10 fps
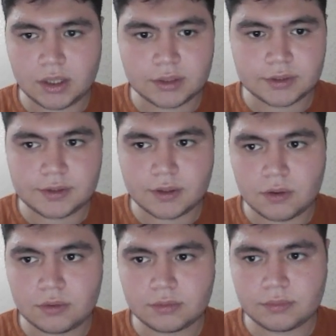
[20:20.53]

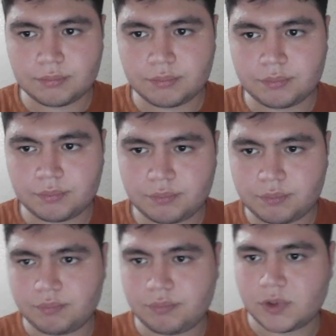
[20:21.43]
So
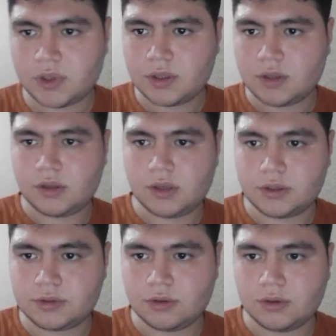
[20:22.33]

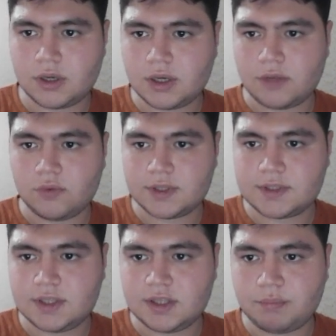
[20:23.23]
also I want to
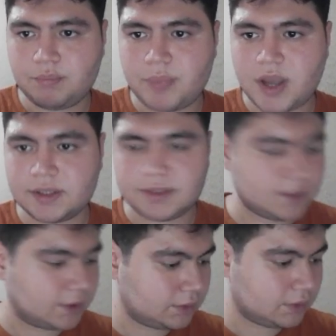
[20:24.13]
see the packet
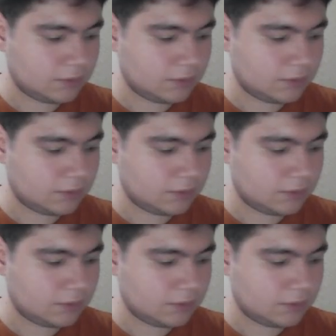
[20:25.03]
send.